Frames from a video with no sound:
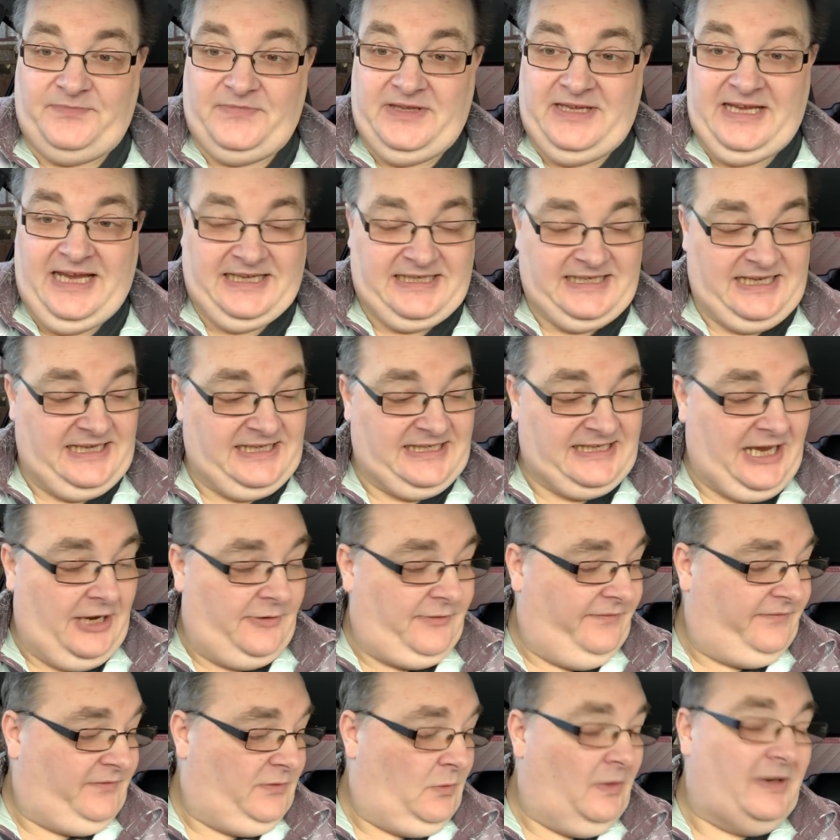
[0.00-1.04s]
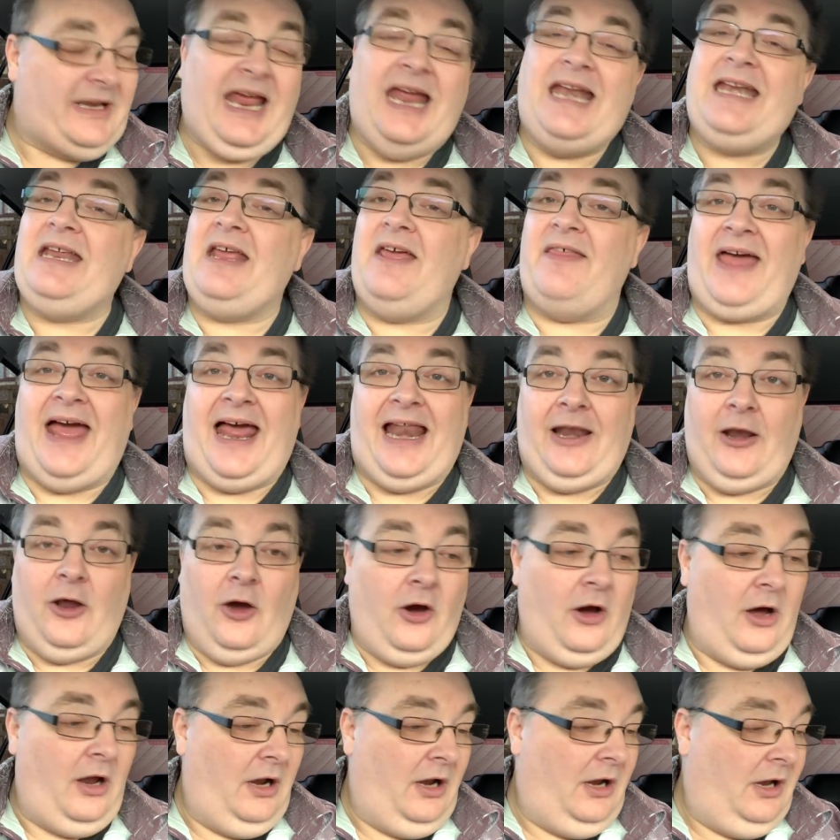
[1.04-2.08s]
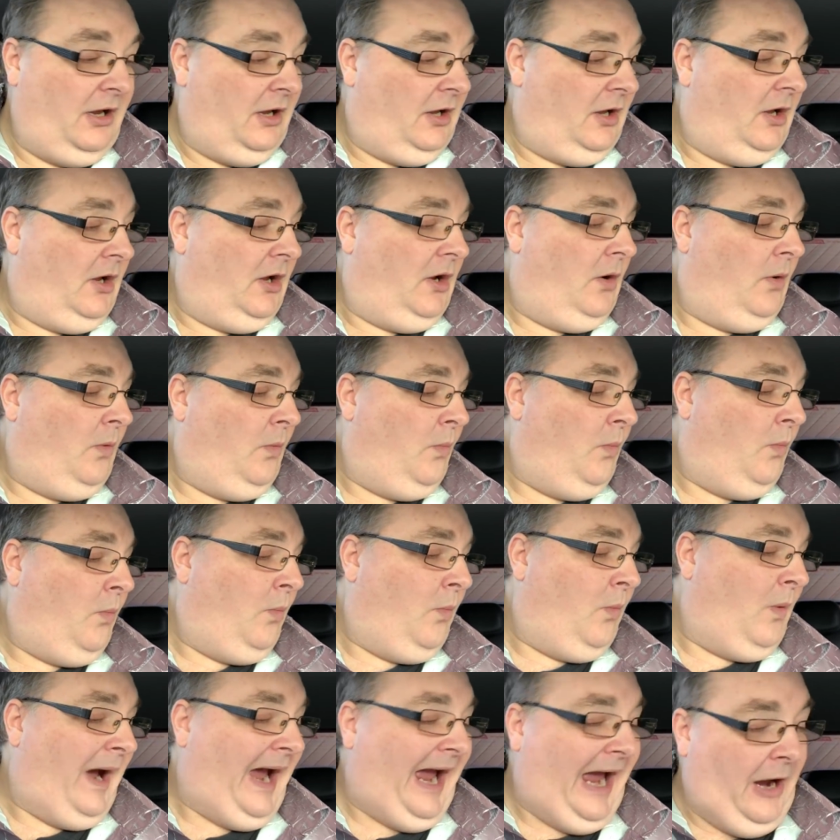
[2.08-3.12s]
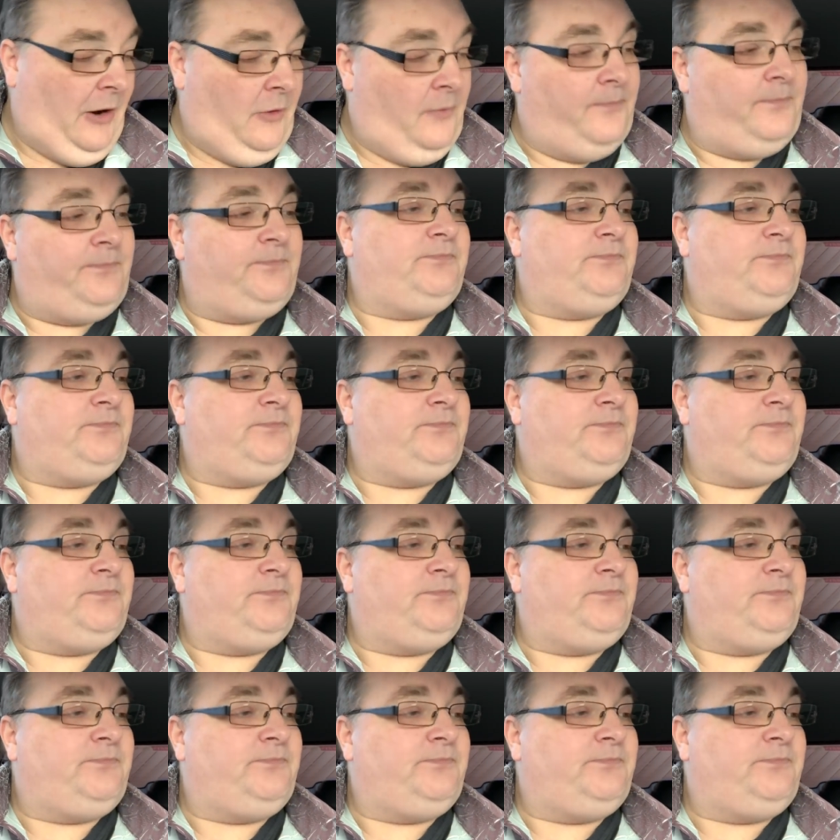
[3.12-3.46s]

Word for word: Yes, so if you want any of that lot, wow,